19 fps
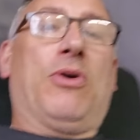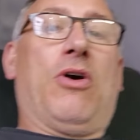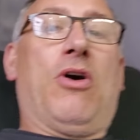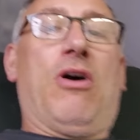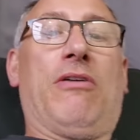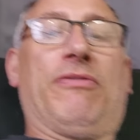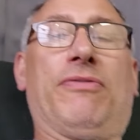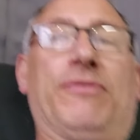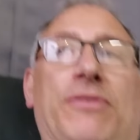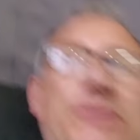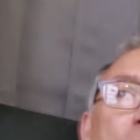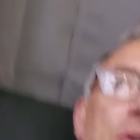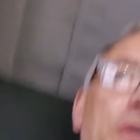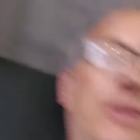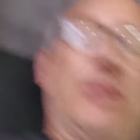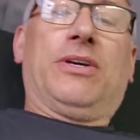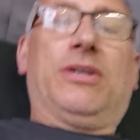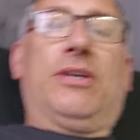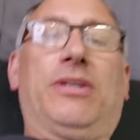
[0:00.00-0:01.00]
off
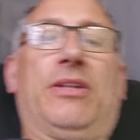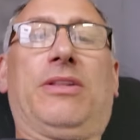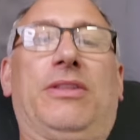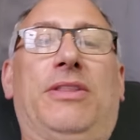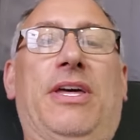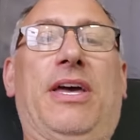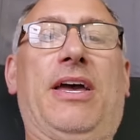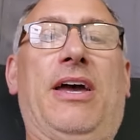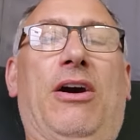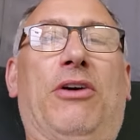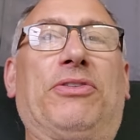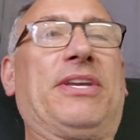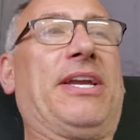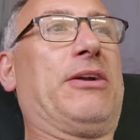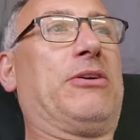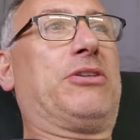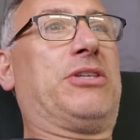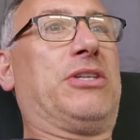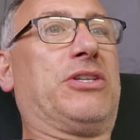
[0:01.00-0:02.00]
the
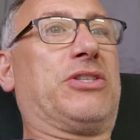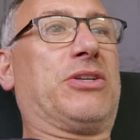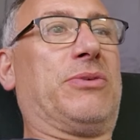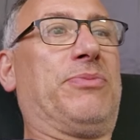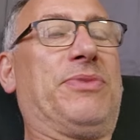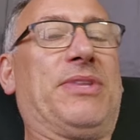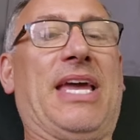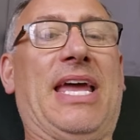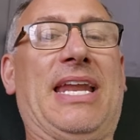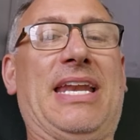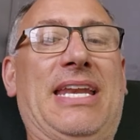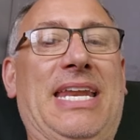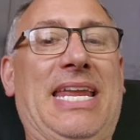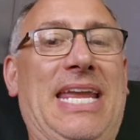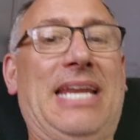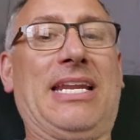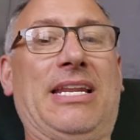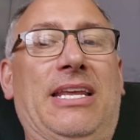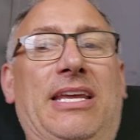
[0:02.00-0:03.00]
healthcare system that
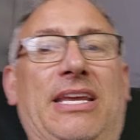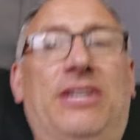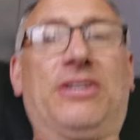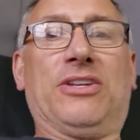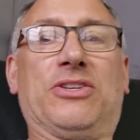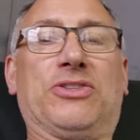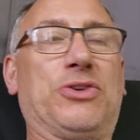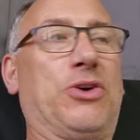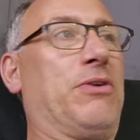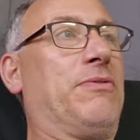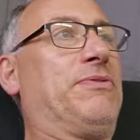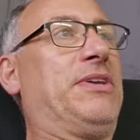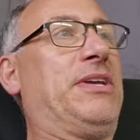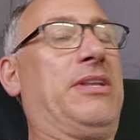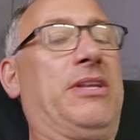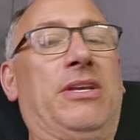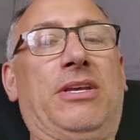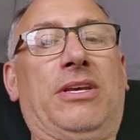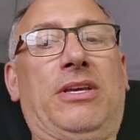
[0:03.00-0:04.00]
needed it and deserved
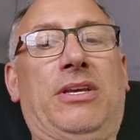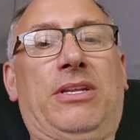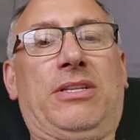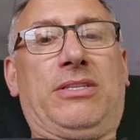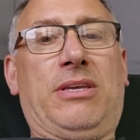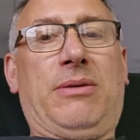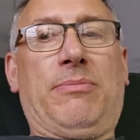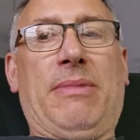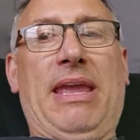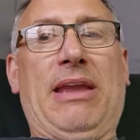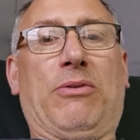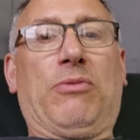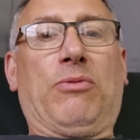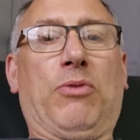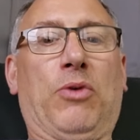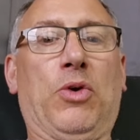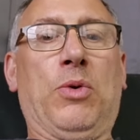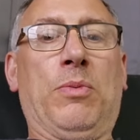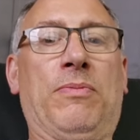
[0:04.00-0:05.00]
it yeah, to make
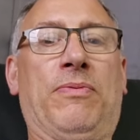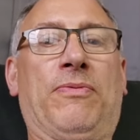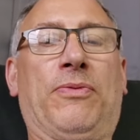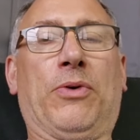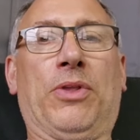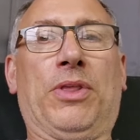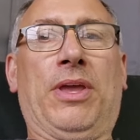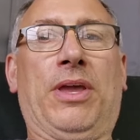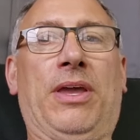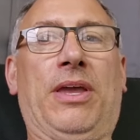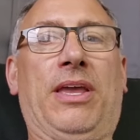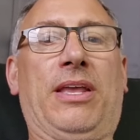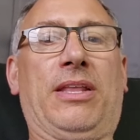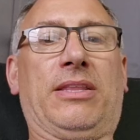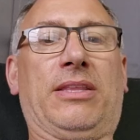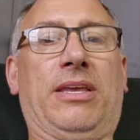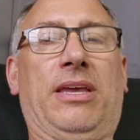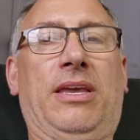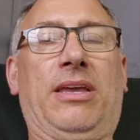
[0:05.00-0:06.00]
room for the,
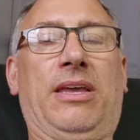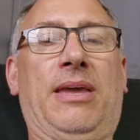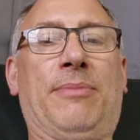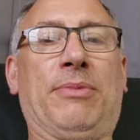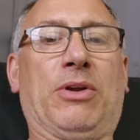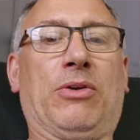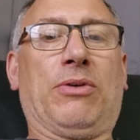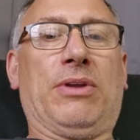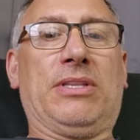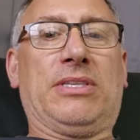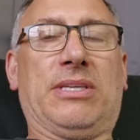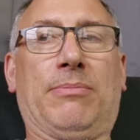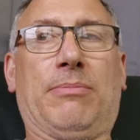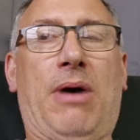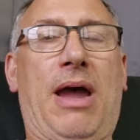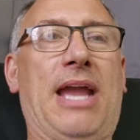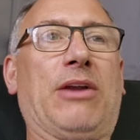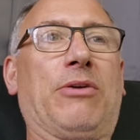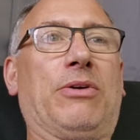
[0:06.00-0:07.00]
the immigrants and
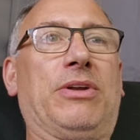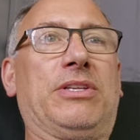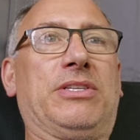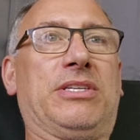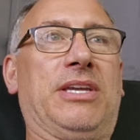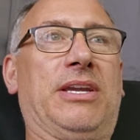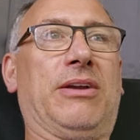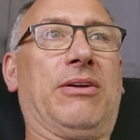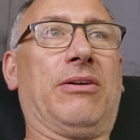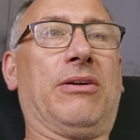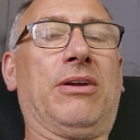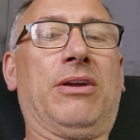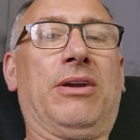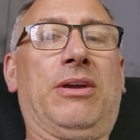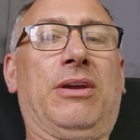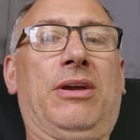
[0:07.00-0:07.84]
migrants here.